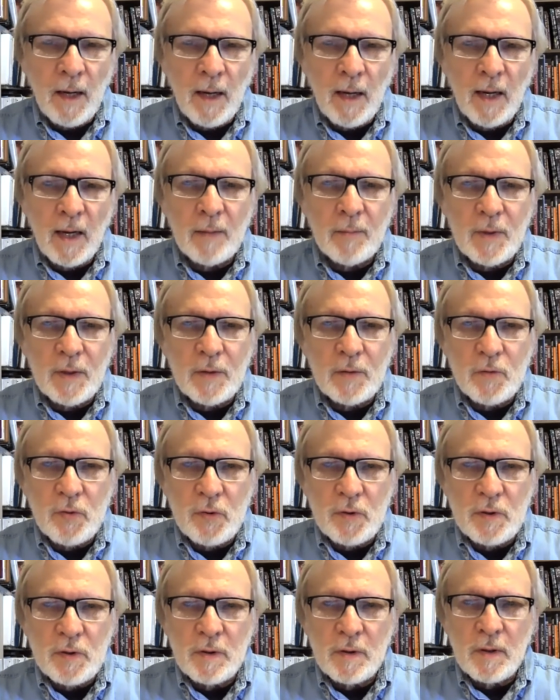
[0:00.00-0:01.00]
I'm
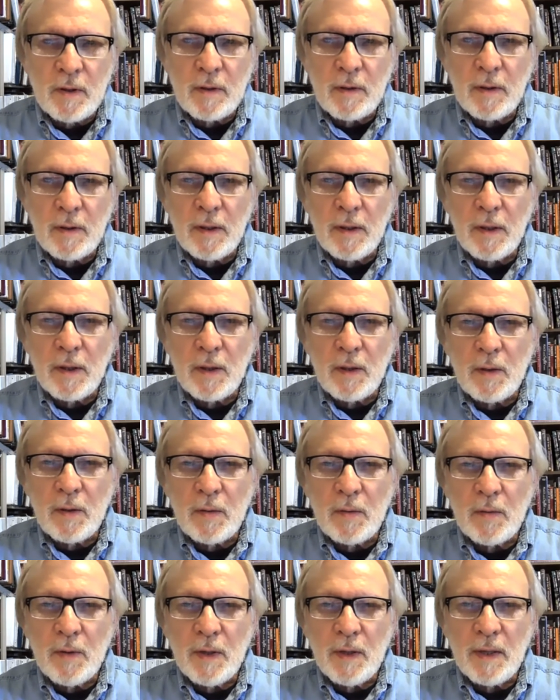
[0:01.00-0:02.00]
interested
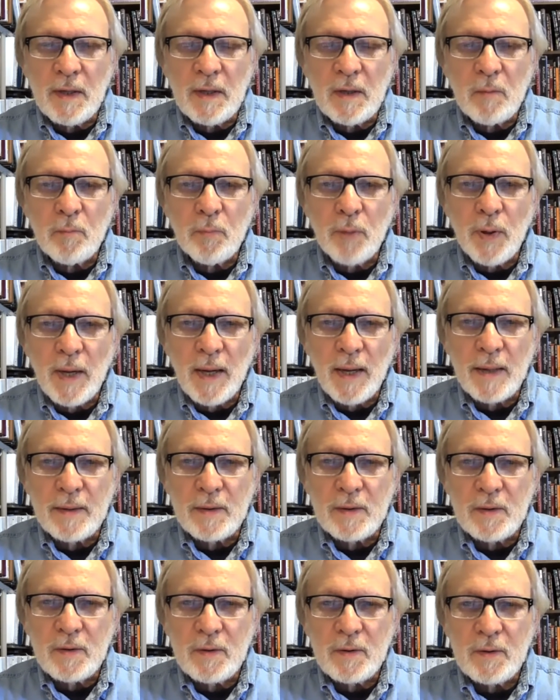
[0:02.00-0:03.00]
in the
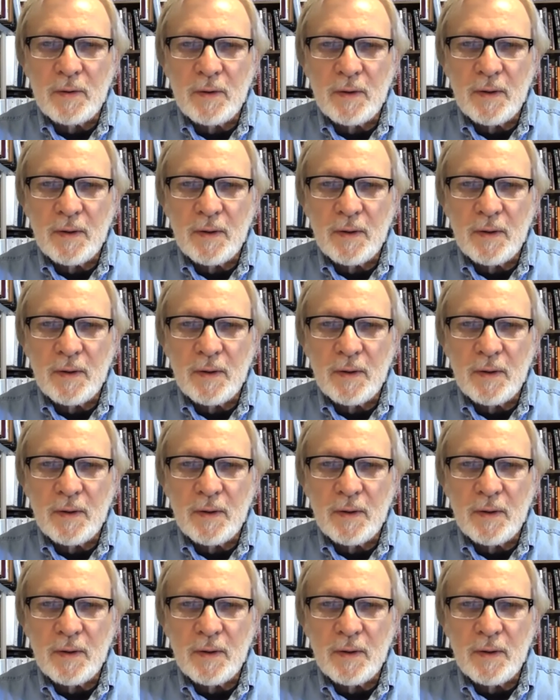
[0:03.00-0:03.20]
impact